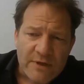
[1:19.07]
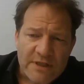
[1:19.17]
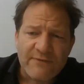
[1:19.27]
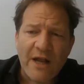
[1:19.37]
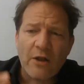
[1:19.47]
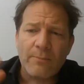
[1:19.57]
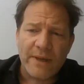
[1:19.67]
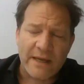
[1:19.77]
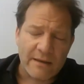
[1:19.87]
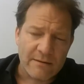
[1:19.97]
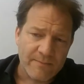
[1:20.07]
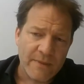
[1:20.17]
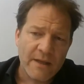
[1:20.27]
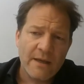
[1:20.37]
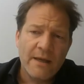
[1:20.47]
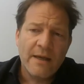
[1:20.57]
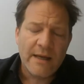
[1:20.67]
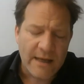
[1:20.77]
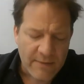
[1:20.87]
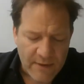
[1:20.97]
developing
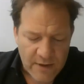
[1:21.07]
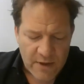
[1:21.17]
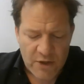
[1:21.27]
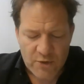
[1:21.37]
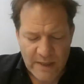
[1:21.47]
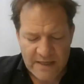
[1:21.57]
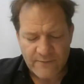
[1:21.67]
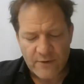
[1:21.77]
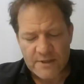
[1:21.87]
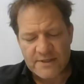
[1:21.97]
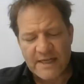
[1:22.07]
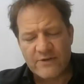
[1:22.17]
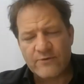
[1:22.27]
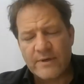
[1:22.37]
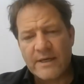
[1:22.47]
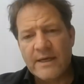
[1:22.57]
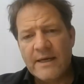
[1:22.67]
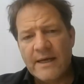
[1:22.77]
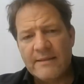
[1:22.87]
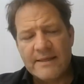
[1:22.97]
in the 21st century.
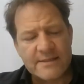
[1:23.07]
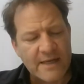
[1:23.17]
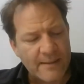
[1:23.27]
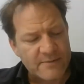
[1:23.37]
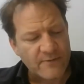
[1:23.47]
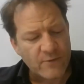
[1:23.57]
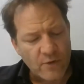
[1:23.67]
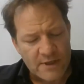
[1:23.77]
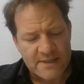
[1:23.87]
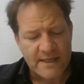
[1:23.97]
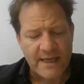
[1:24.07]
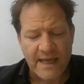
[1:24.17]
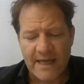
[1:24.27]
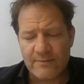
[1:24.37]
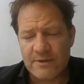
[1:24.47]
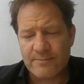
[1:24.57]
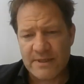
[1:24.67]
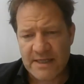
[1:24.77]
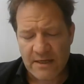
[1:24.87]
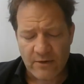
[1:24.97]
And this comes, of course, again, with
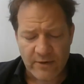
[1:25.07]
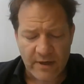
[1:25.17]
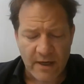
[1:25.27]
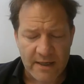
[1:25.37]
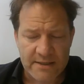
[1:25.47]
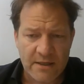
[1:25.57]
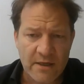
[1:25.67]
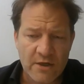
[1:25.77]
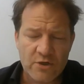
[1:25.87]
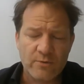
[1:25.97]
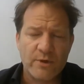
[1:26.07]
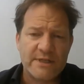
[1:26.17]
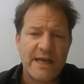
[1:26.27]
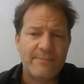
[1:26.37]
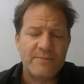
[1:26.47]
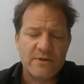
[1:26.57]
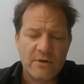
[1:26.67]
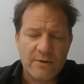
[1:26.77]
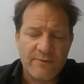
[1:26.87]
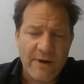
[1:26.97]
particular regard to what happened
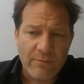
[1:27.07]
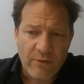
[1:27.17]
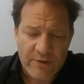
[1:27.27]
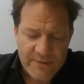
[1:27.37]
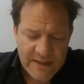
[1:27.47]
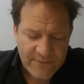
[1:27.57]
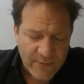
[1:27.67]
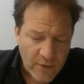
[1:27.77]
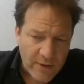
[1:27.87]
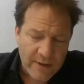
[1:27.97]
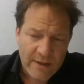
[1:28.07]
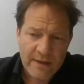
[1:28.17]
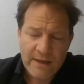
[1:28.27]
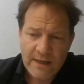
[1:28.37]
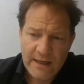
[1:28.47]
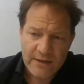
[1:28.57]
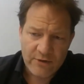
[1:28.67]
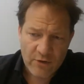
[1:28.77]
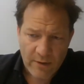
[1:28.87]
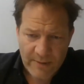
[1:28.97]
on February 24 in
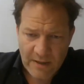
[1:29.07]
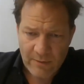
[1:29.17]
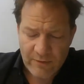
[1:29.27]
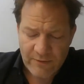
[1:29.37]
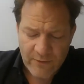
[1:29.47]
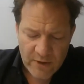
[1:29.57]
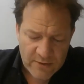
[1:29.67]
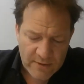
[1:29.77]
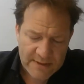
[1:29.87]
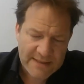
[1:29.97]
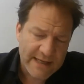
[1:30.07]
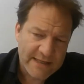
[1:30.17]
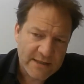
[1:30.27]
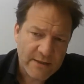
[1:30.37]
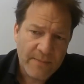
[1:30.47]
Europe, and I will refer to this later.